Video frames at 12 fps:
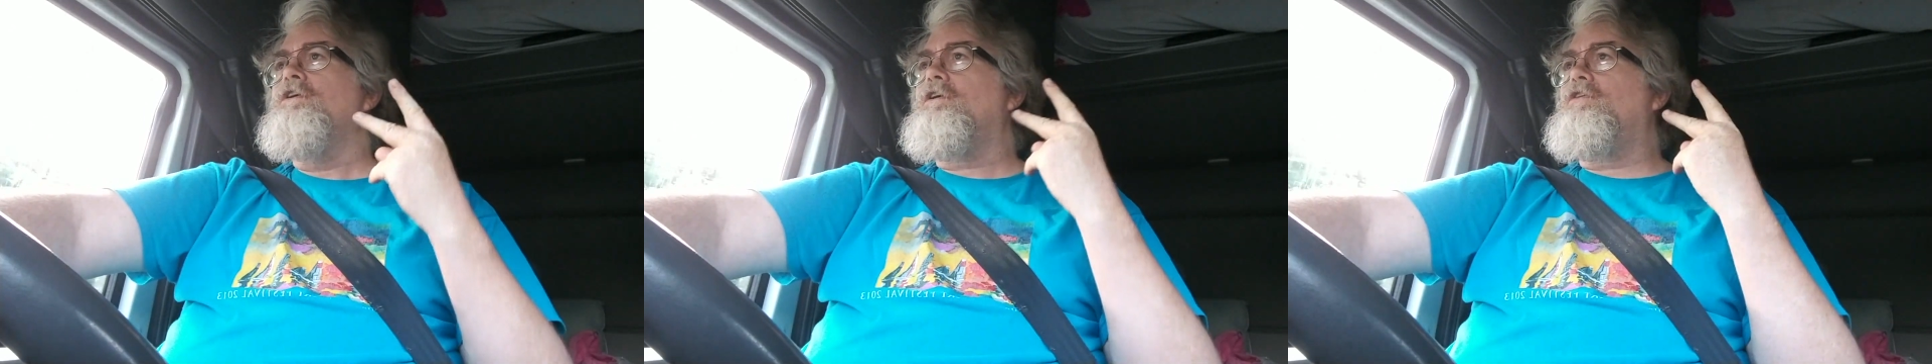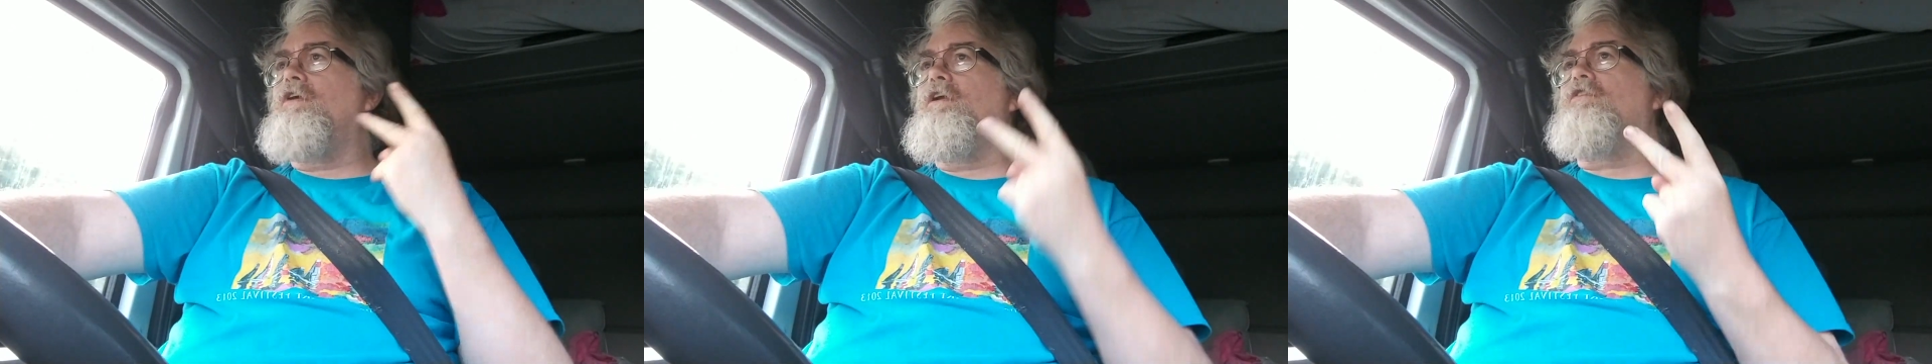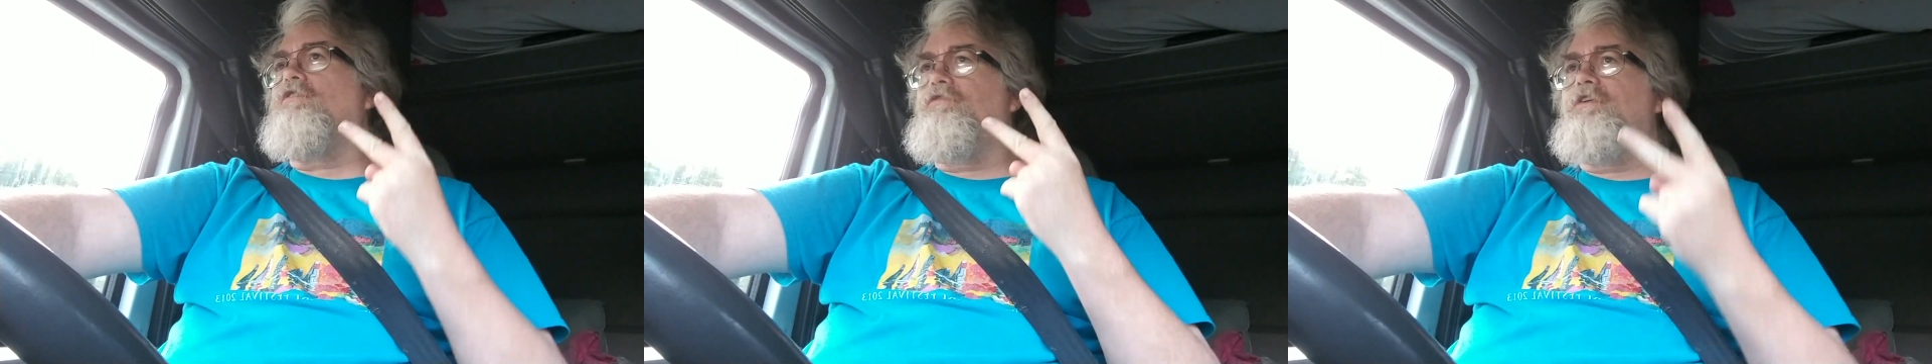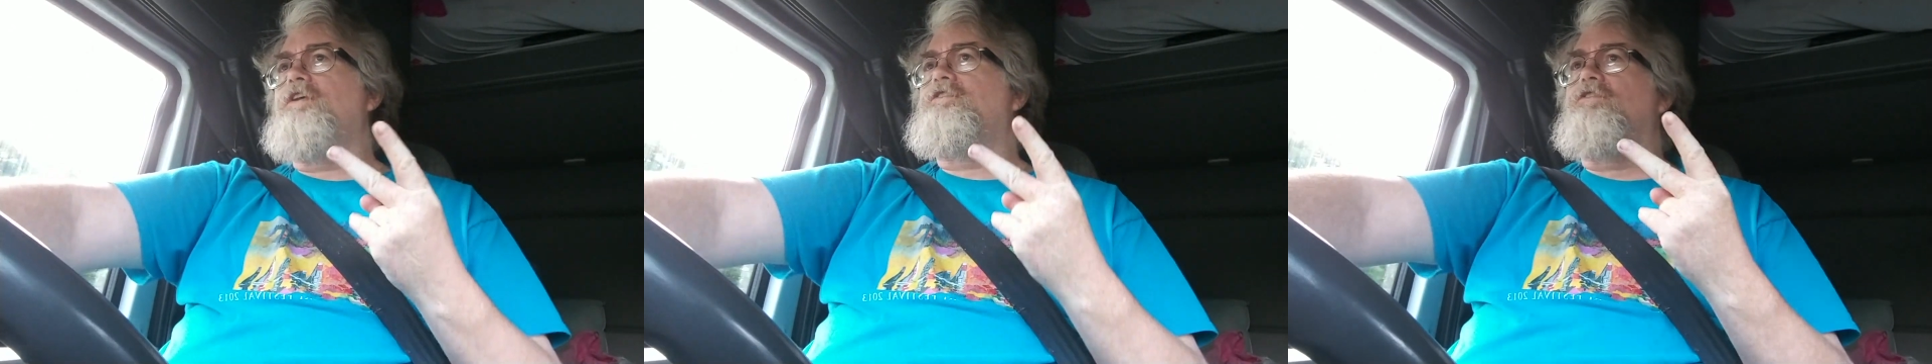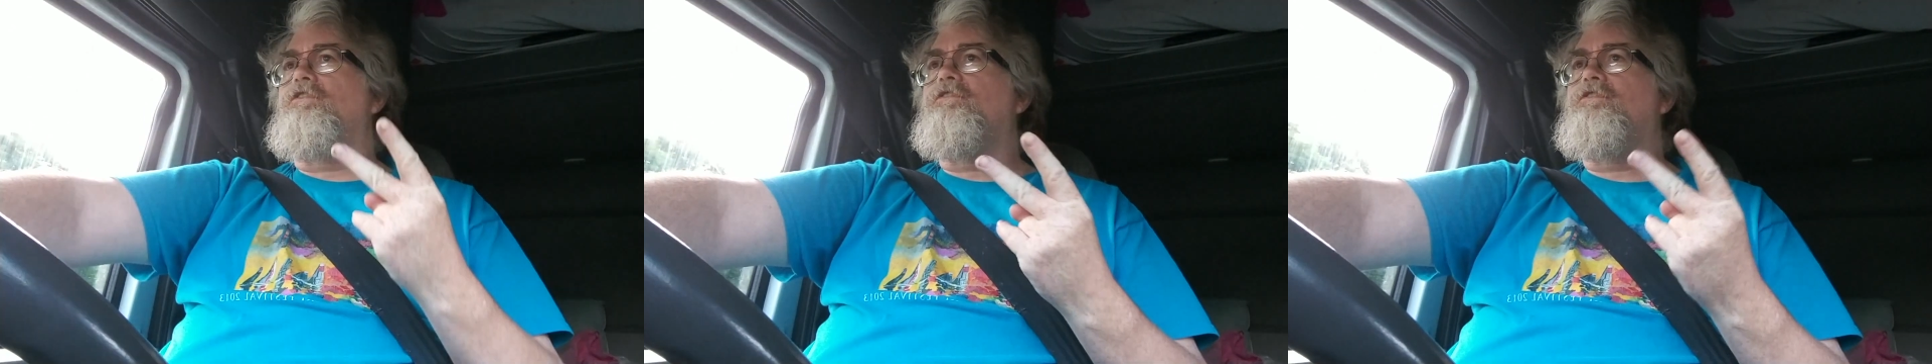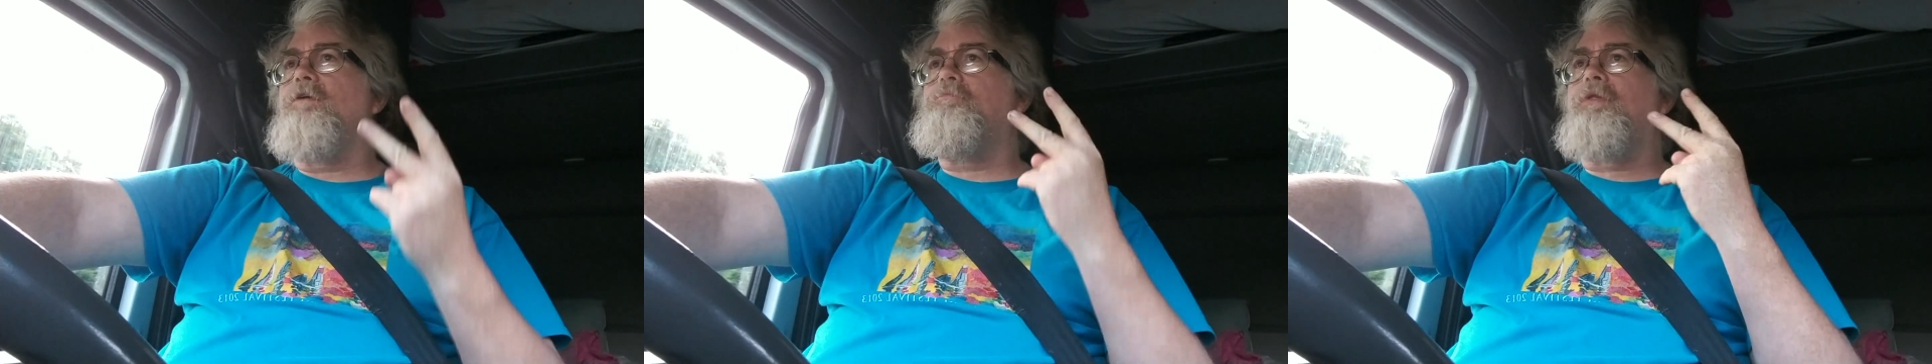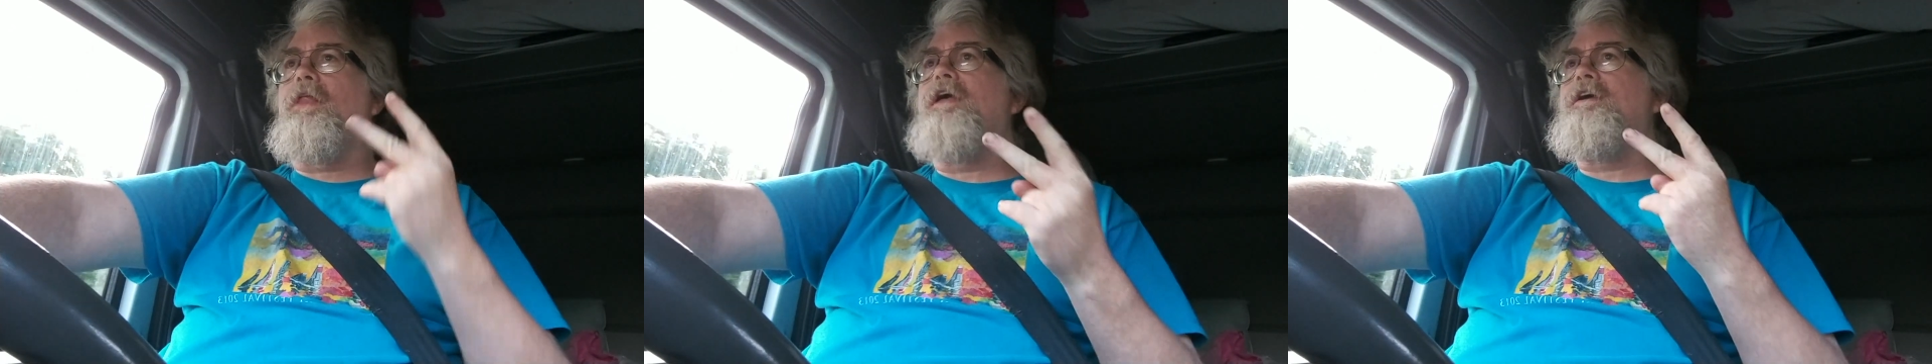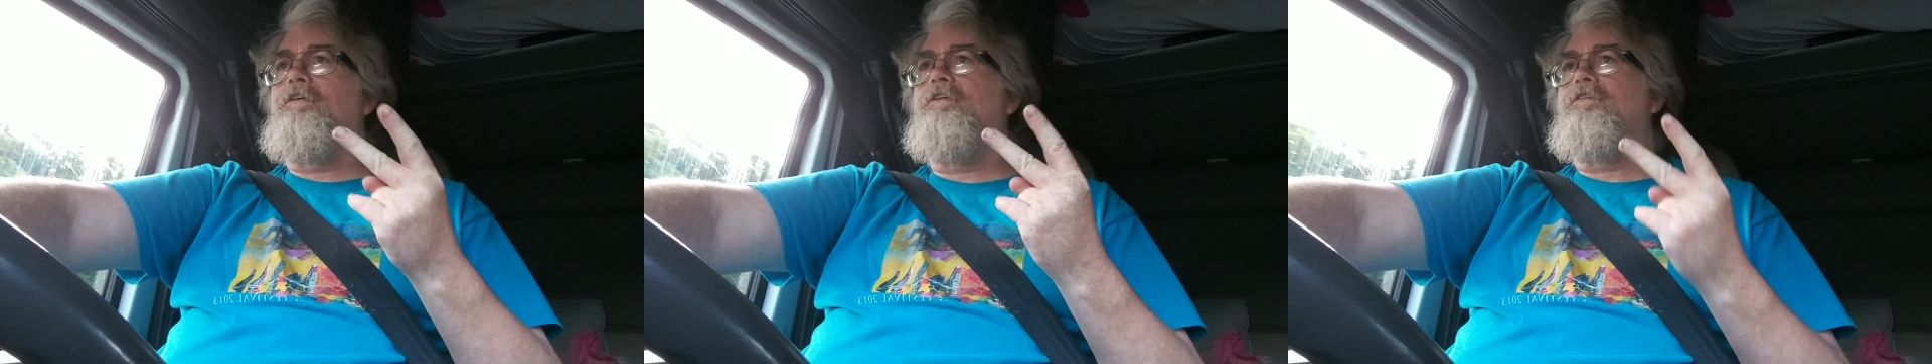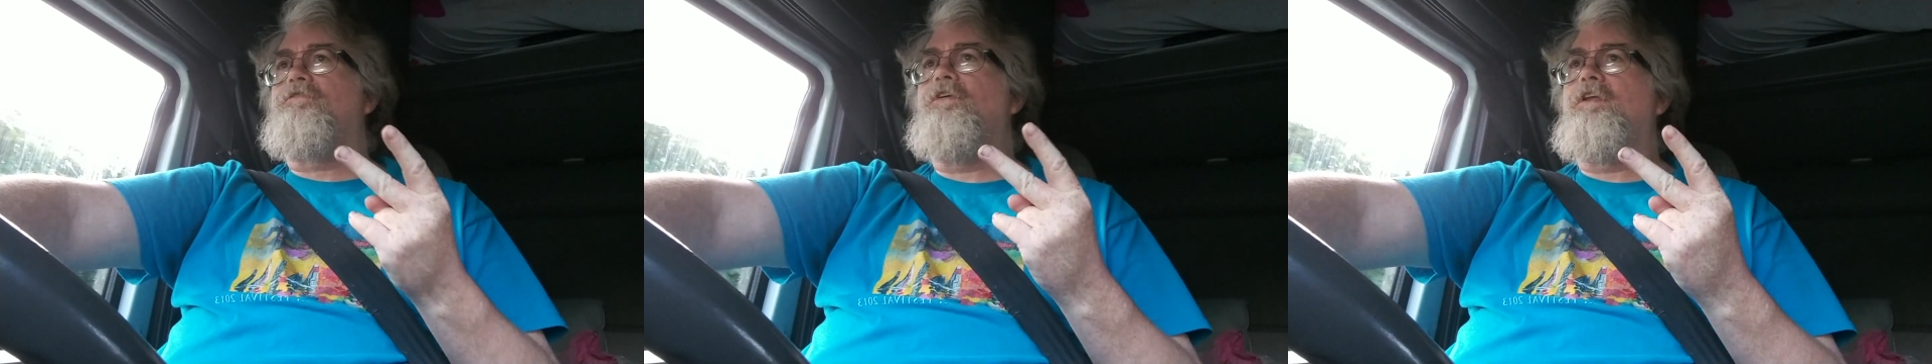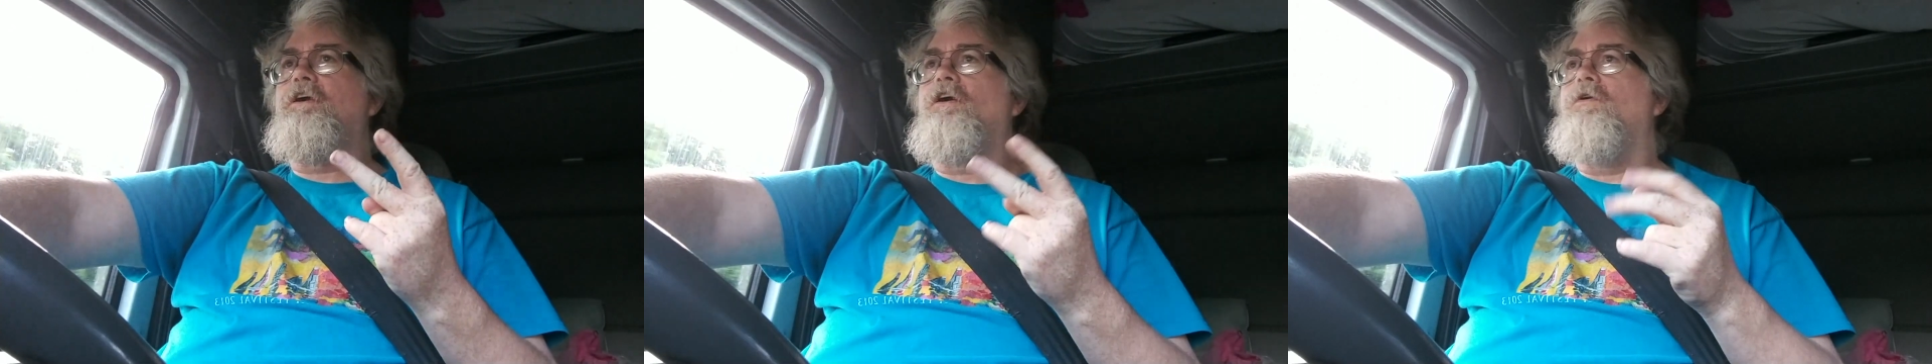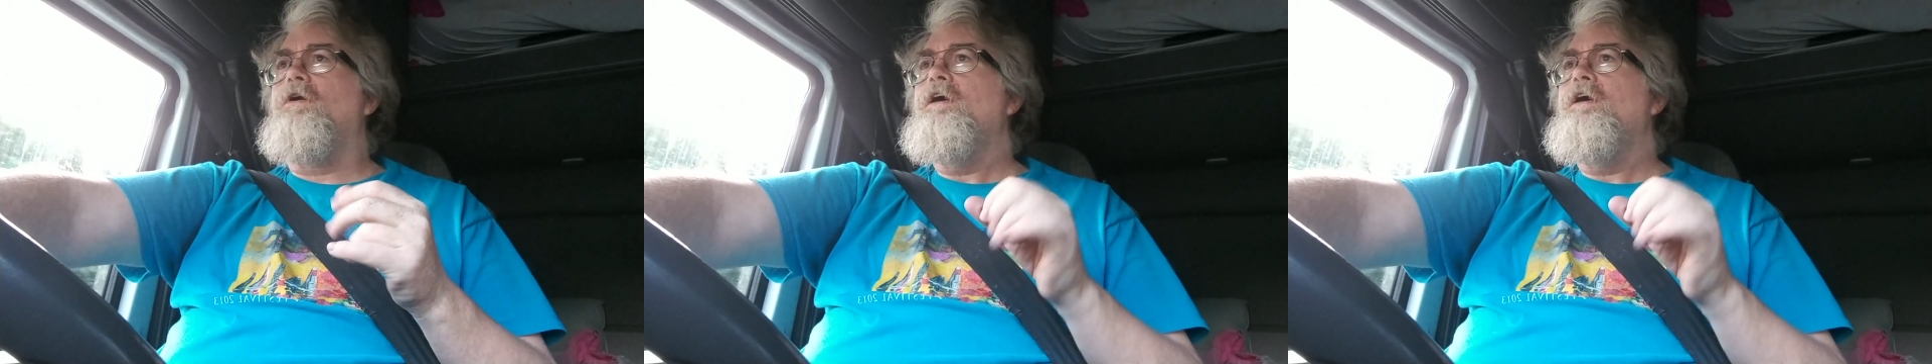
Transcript: critical features that play into this video.